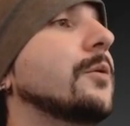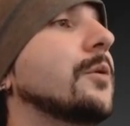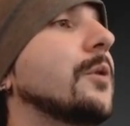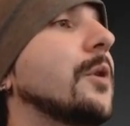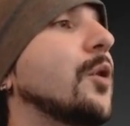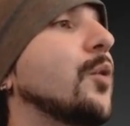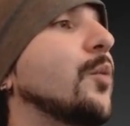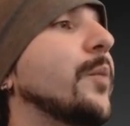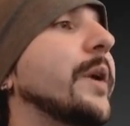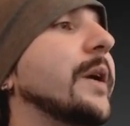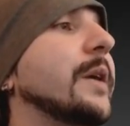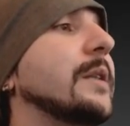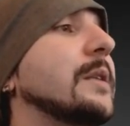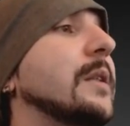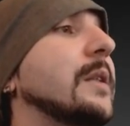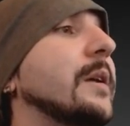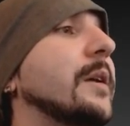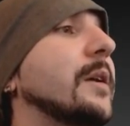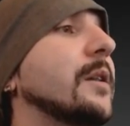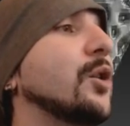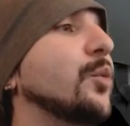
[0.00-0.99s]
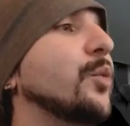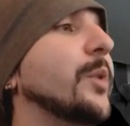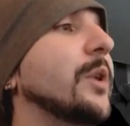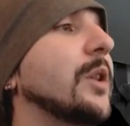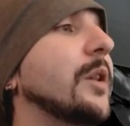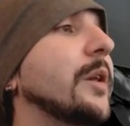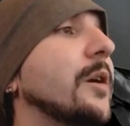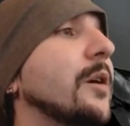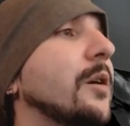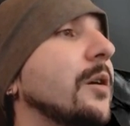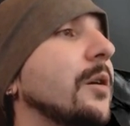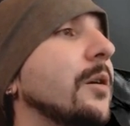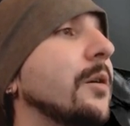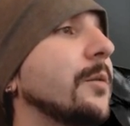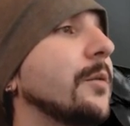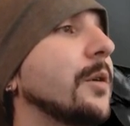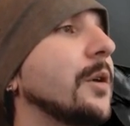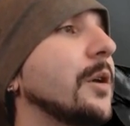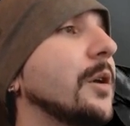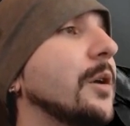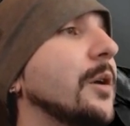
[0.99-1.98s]
Make it sleek a little bit later.
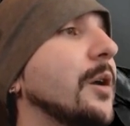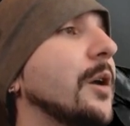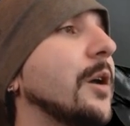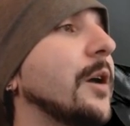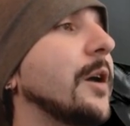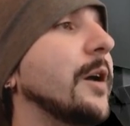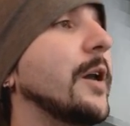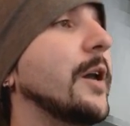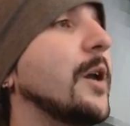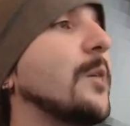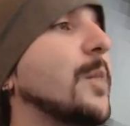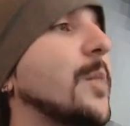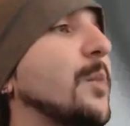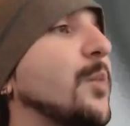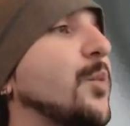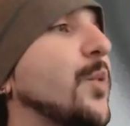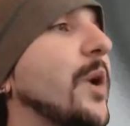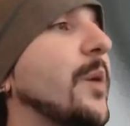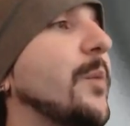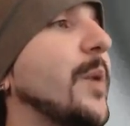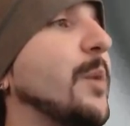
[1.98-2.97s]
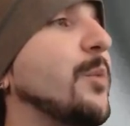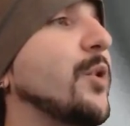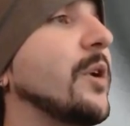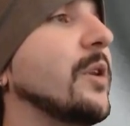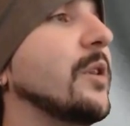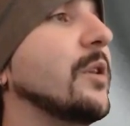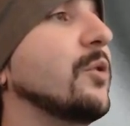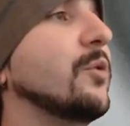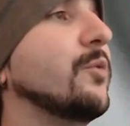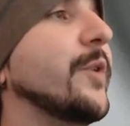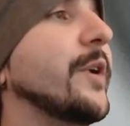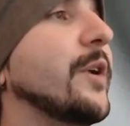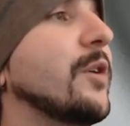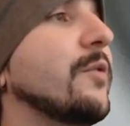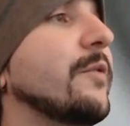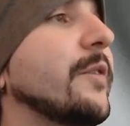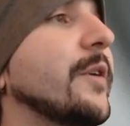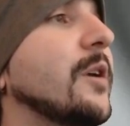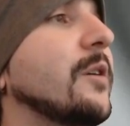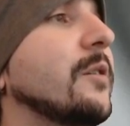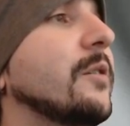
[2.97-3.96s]
I might put a little ring
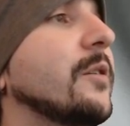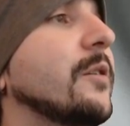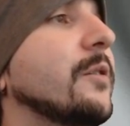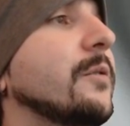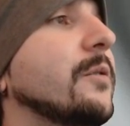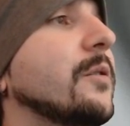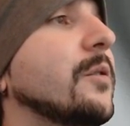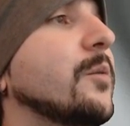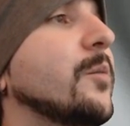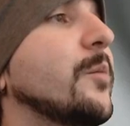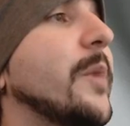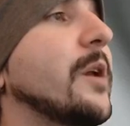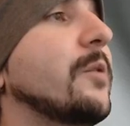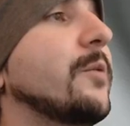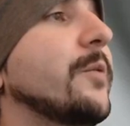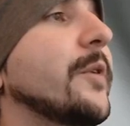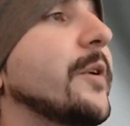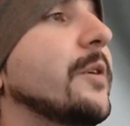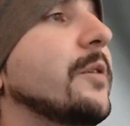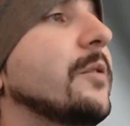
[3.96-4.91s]
over here too. Metal ring.